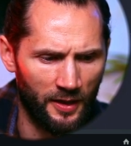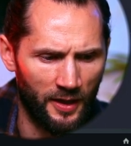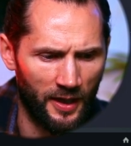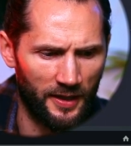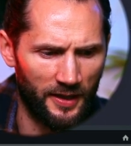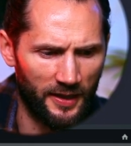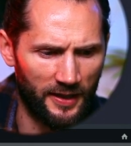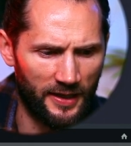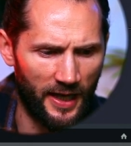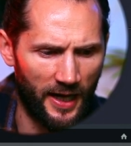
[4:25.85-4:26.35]

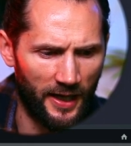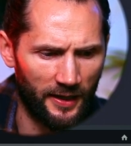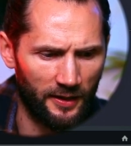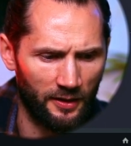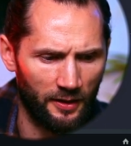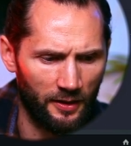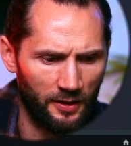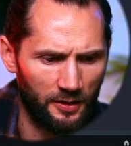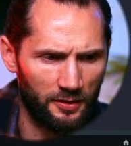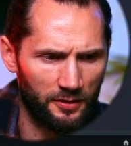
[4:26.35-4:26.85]
And again,
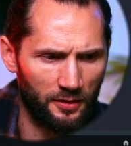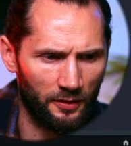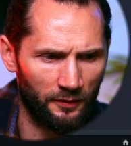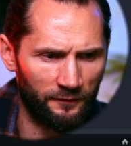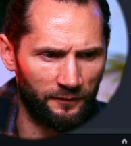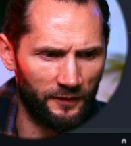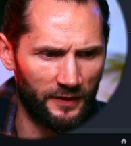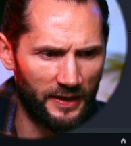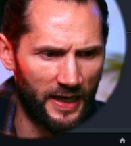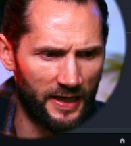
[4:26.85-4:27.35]
don't
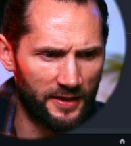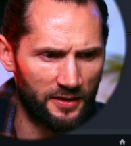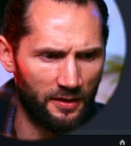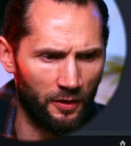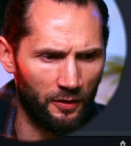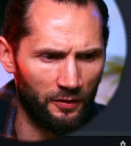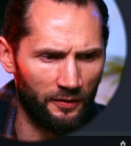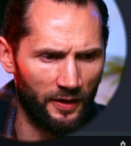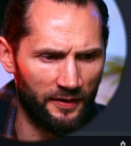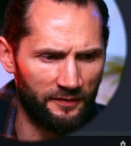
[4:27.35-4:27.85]
forget,
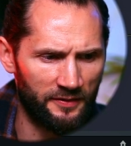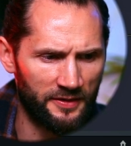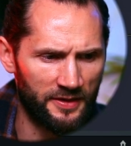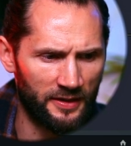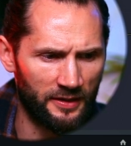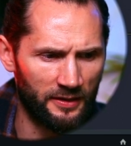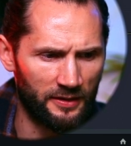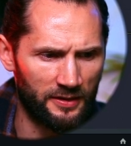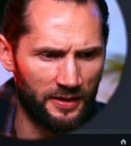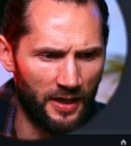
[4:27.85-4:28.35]
oh, every
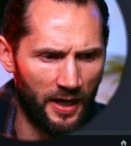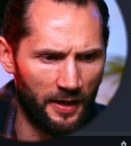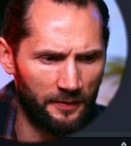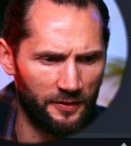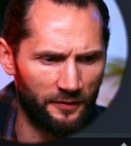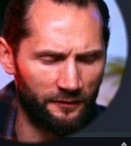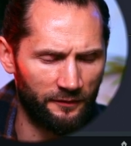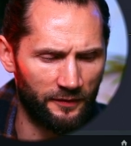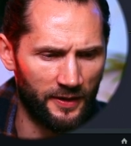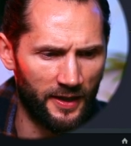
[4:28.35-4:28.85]
single time,
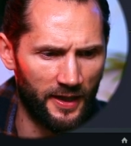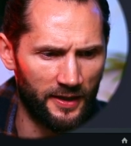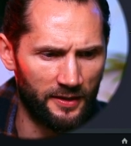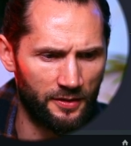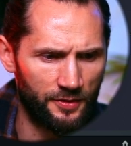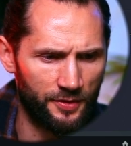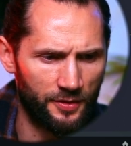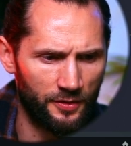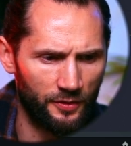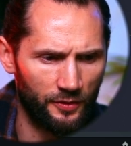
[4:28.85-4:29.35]
don't
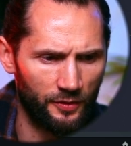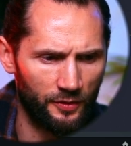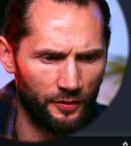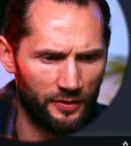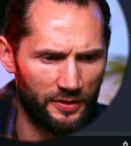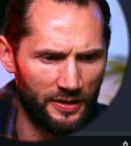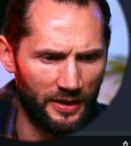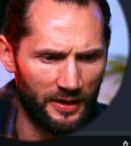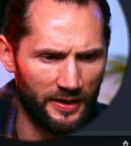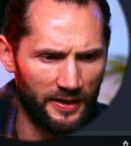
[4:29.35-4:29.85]
forget to
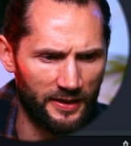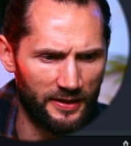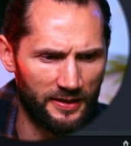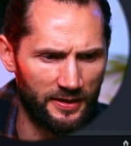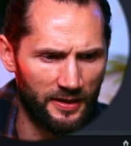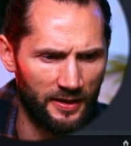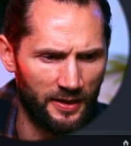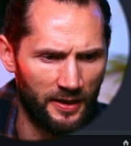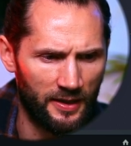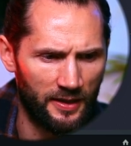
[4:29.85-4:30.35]

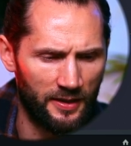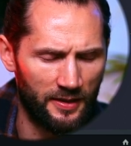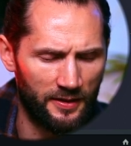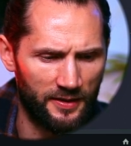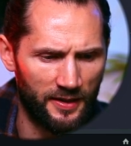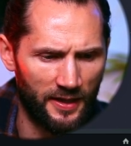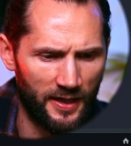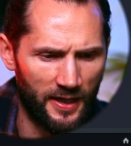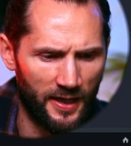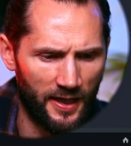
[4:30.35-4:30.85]
delete
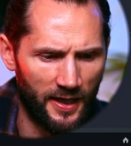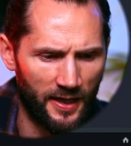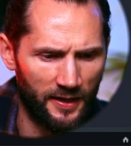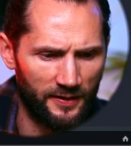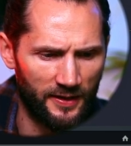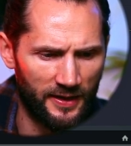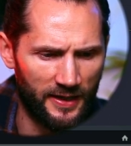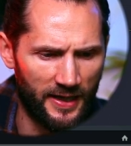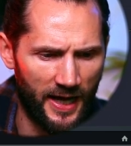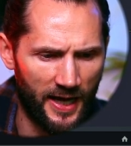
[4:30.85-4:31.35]

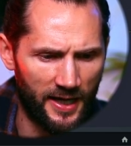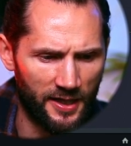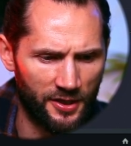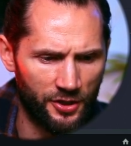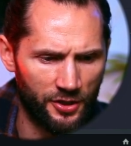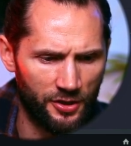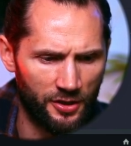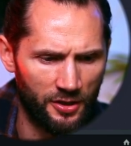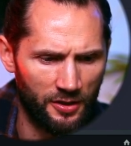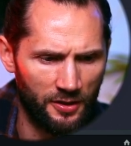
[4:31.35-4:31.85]
the
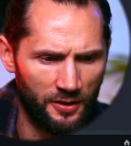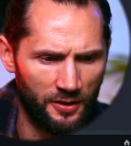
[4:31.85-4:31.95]
cache